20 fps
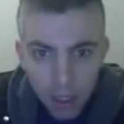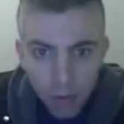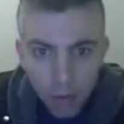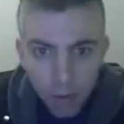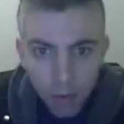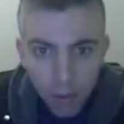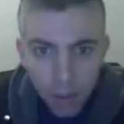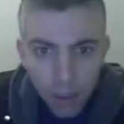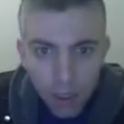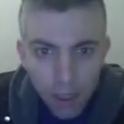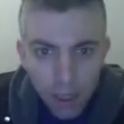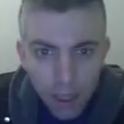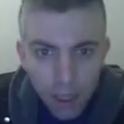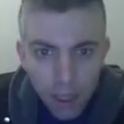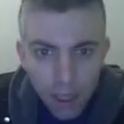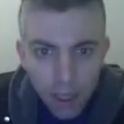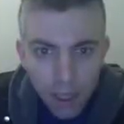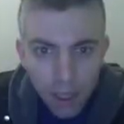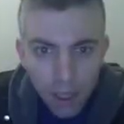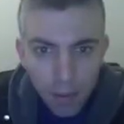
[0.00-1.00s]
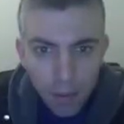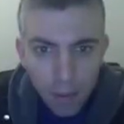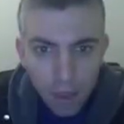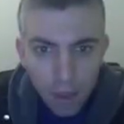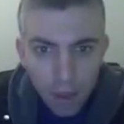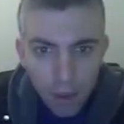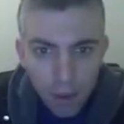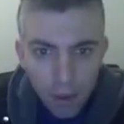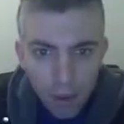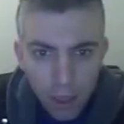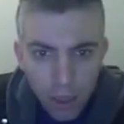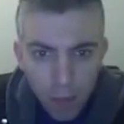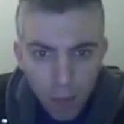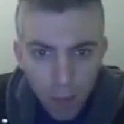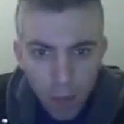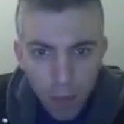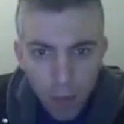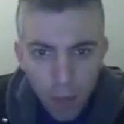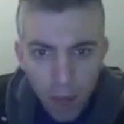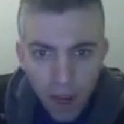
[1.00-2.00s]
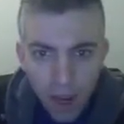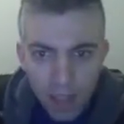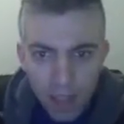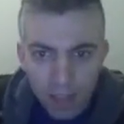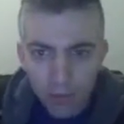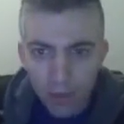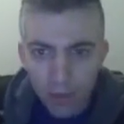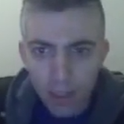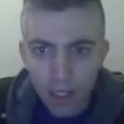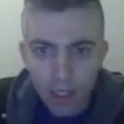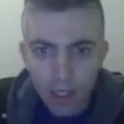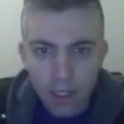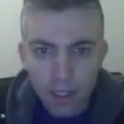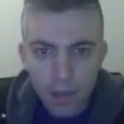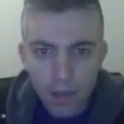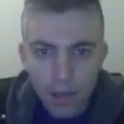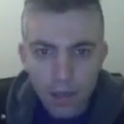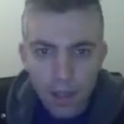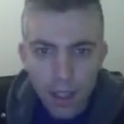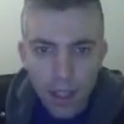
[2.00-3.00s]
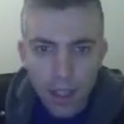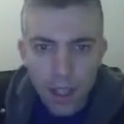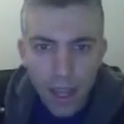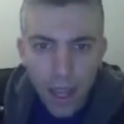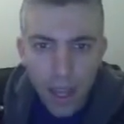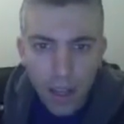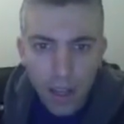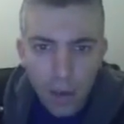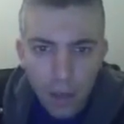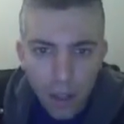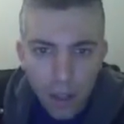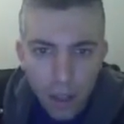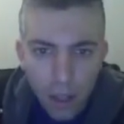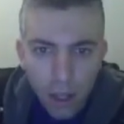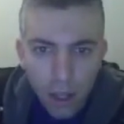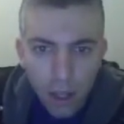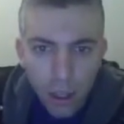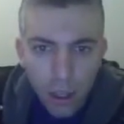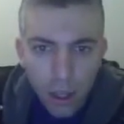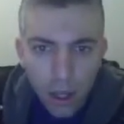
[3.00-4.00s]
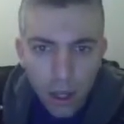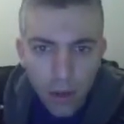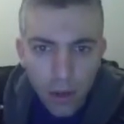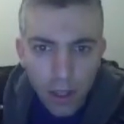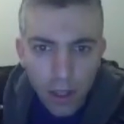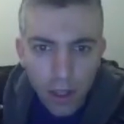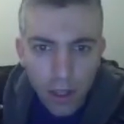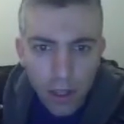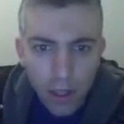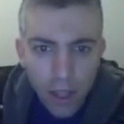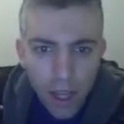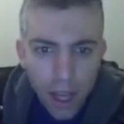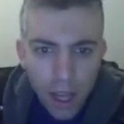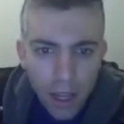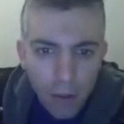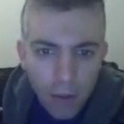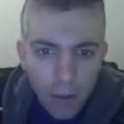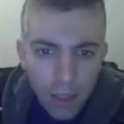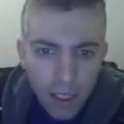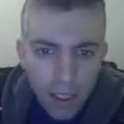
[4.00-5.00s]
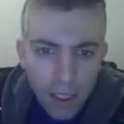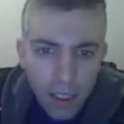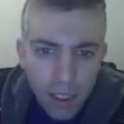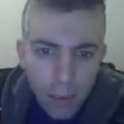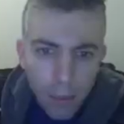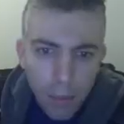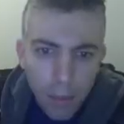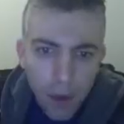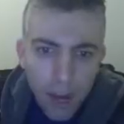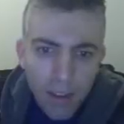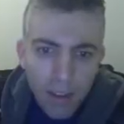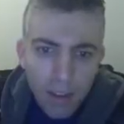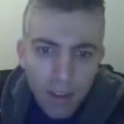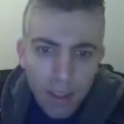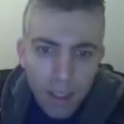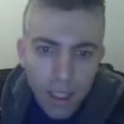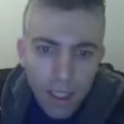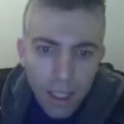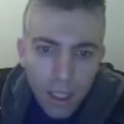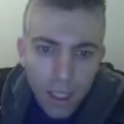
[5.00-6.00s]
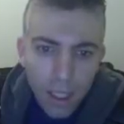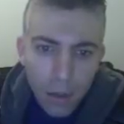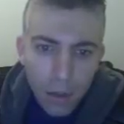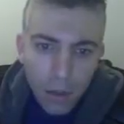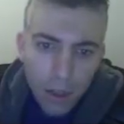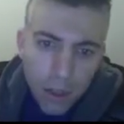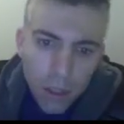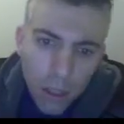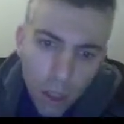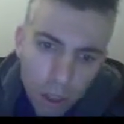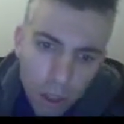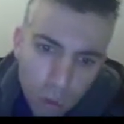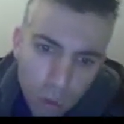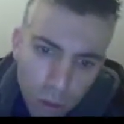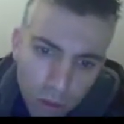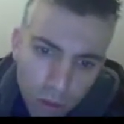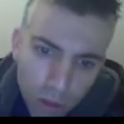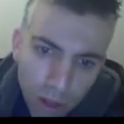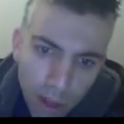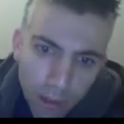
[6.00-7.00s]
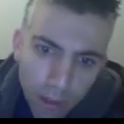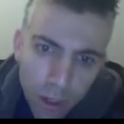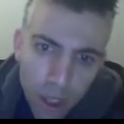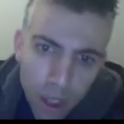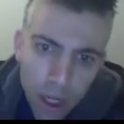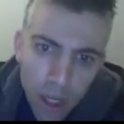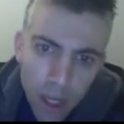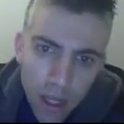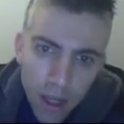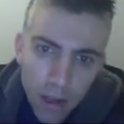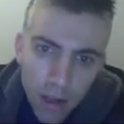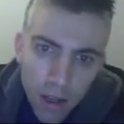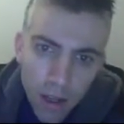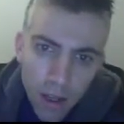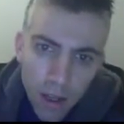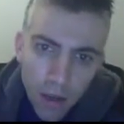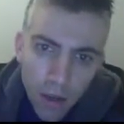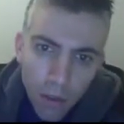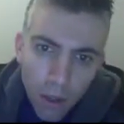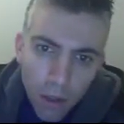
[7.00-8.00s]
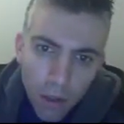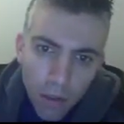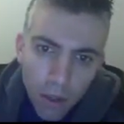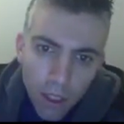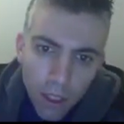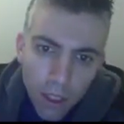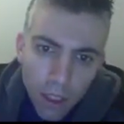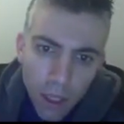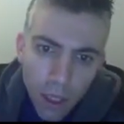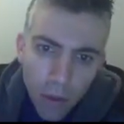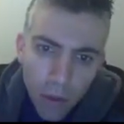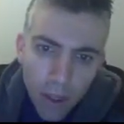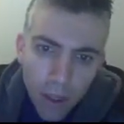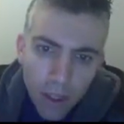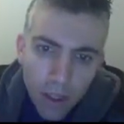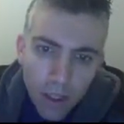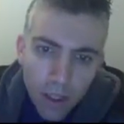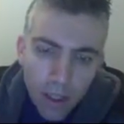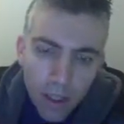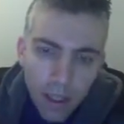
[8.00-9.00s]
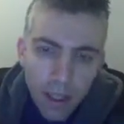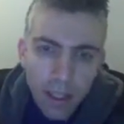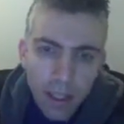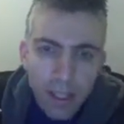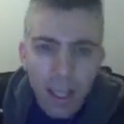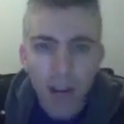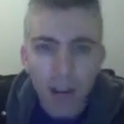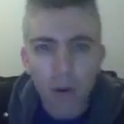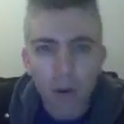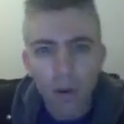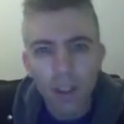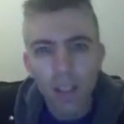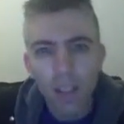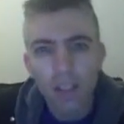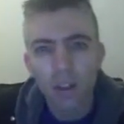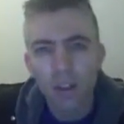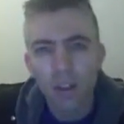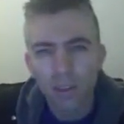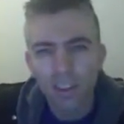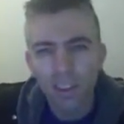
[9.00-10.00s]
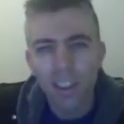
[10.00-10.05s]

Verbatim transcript: will be 99 Bitcoin. That will be a passphrase and you click on generate. And you'll see that the private key here, which starts with 5J, once we click generate, now it does all these